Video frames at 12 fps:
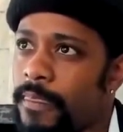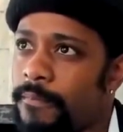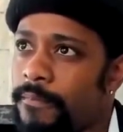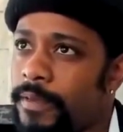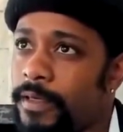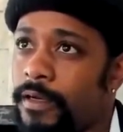
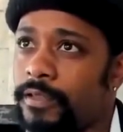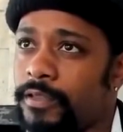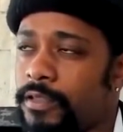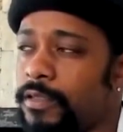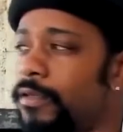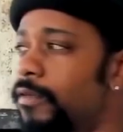but
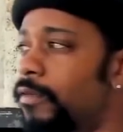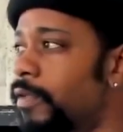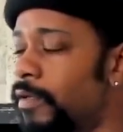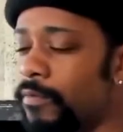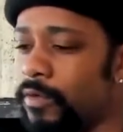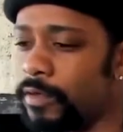also,
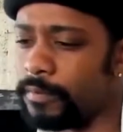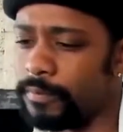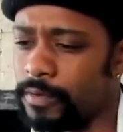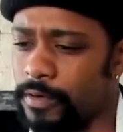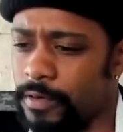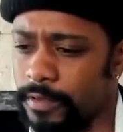and more
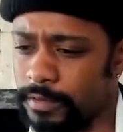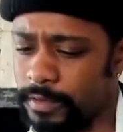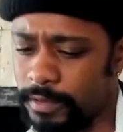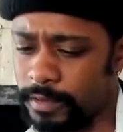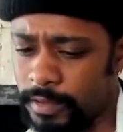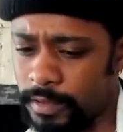
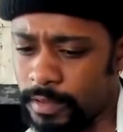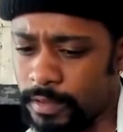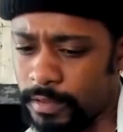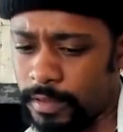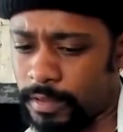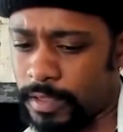importantly,
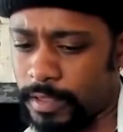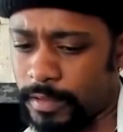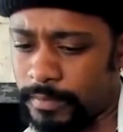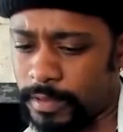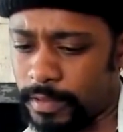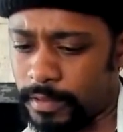the
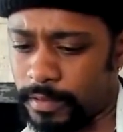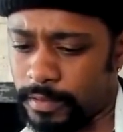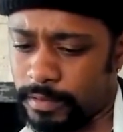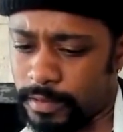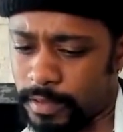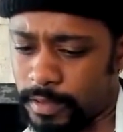themes that are
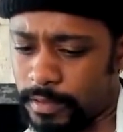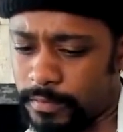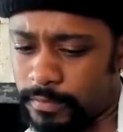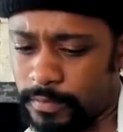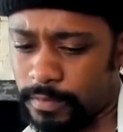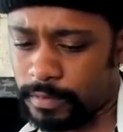inside
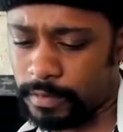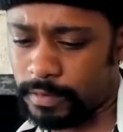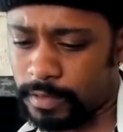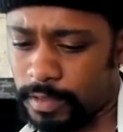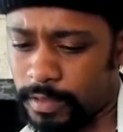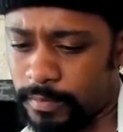
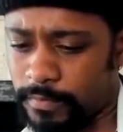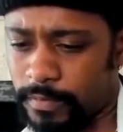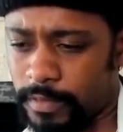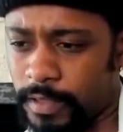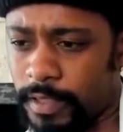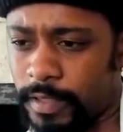of Chairman
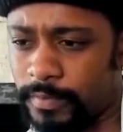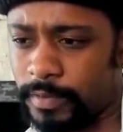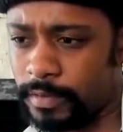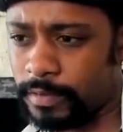Fred Hampton are